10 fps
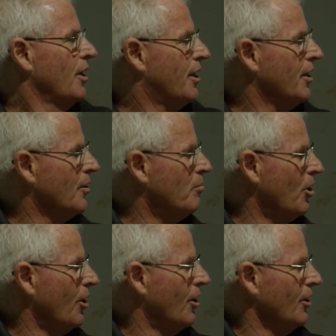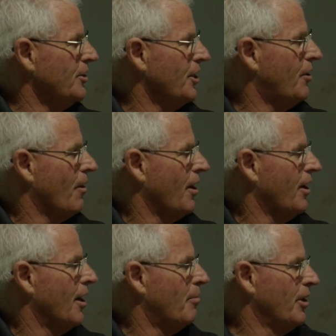get the biology
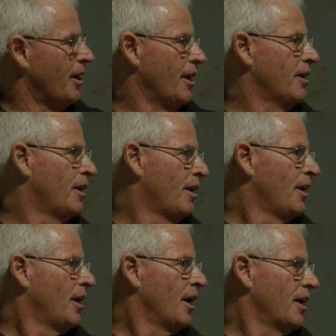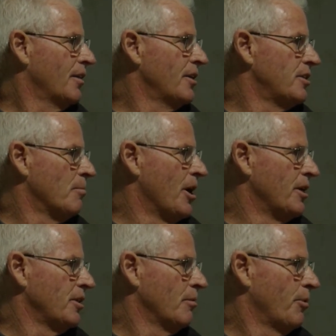cranking up again, and get these
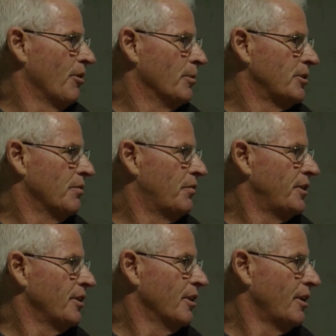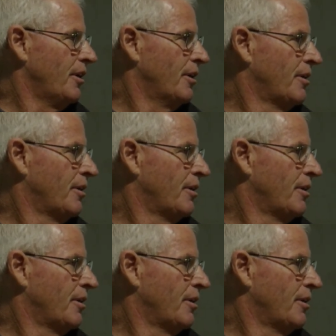amazing improvements in fertility.